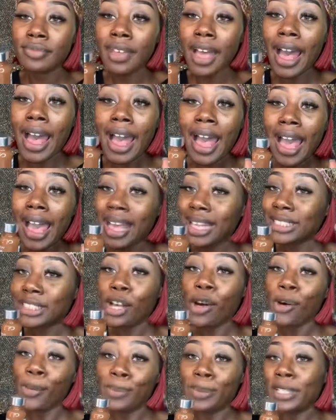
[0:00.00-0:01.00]
I had
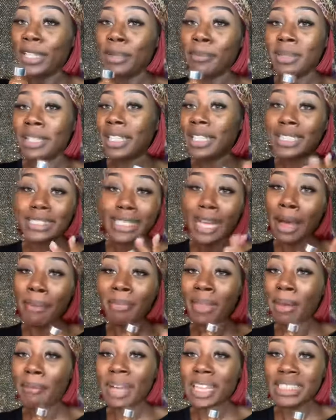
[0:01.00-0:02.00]
to open it because
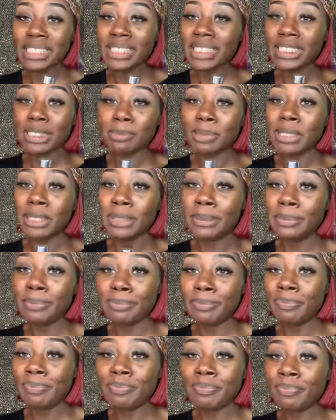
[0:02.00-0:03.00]
I'm not about to just be
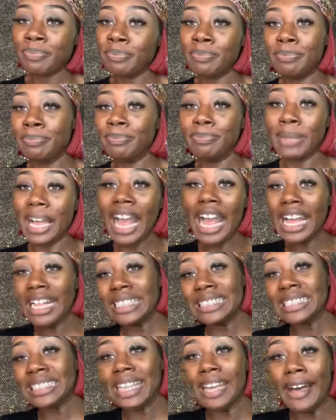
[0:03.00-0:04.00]

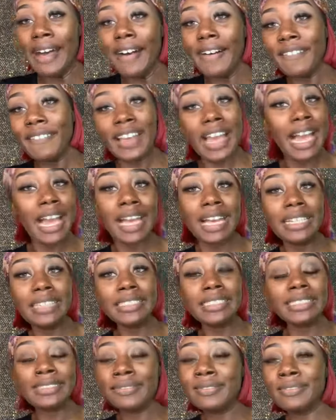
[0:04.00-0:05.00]
buying stuff
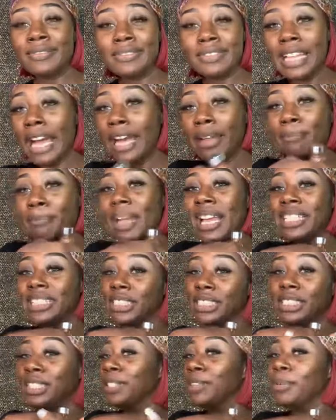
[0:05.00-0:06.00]
and not
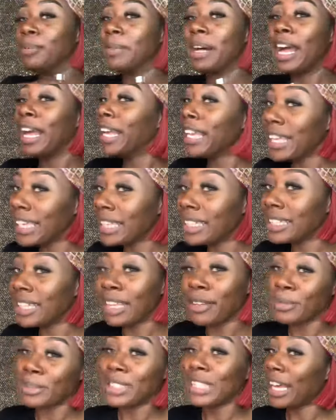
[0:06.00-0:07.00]
matching it on my hand.
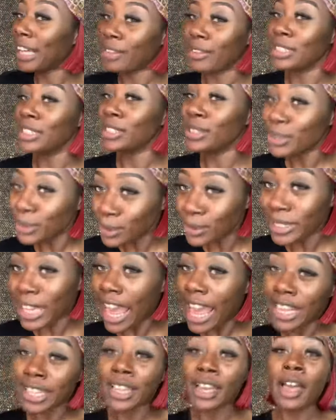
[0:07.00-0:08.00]
Like, we're not going to do
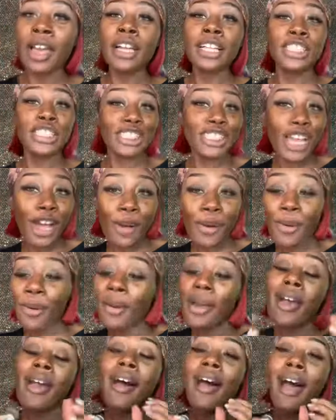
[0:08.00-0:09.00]
that.
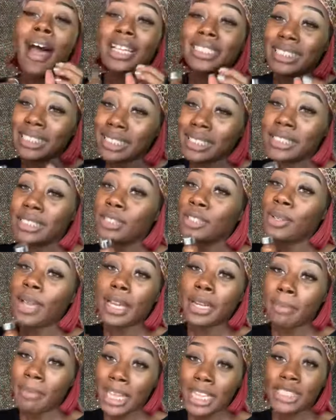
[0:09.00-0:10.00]
So I did
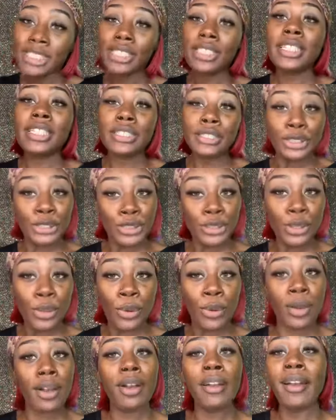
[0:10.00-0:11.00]
try to match it in the
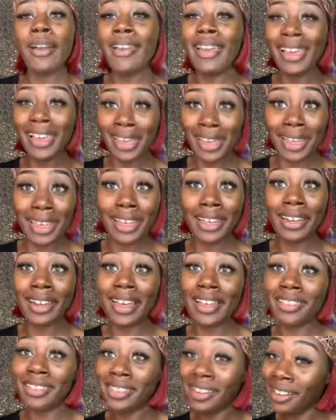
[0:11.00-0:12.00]
store, and
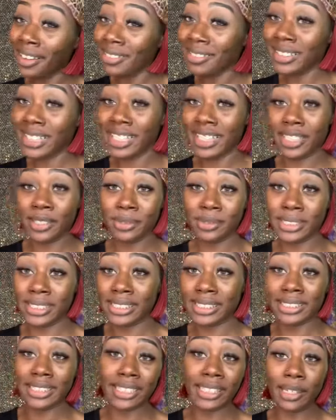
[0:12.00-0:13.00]
I thought that it
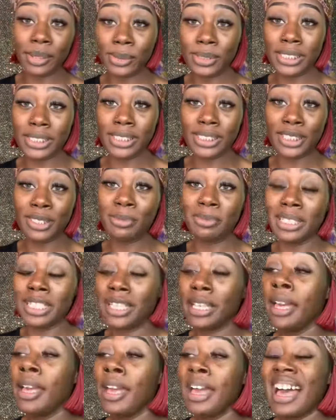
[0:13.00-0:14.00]
was the closest to
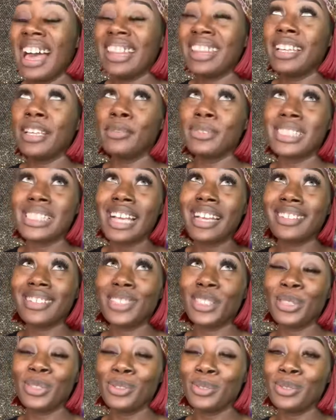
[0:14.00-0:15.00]
me. I think it was
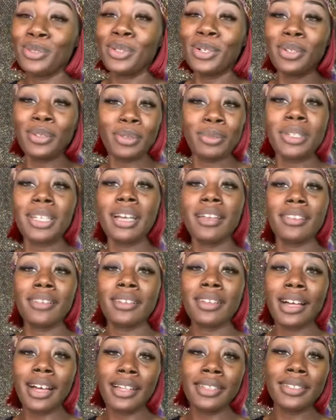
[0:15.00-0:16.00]
like two or three
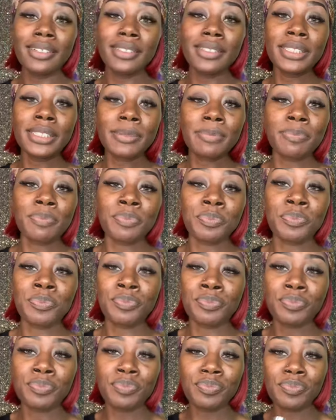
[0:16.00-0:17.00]
other colors
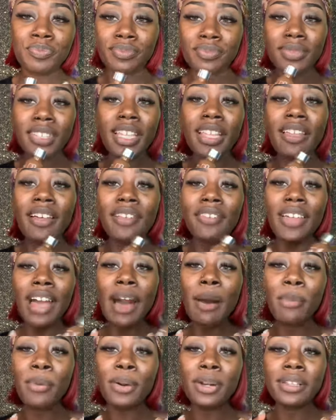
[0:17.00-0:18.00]

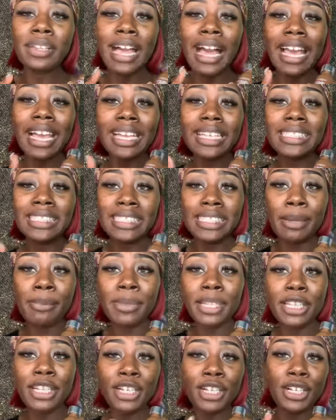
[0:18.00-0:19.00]
that were like
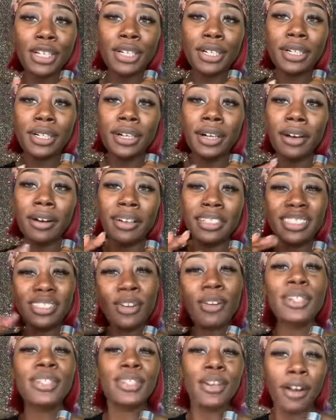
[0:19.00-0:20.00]
similar or,
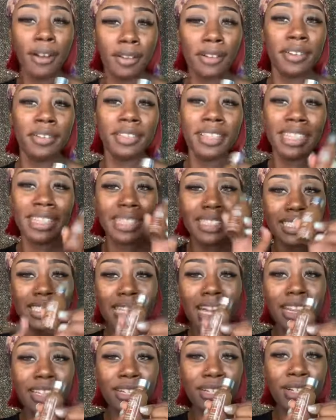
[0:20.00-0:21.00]
or darker than this
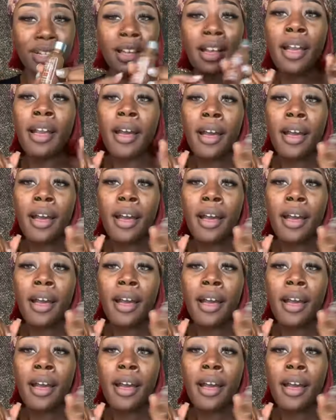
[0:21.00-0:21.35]
color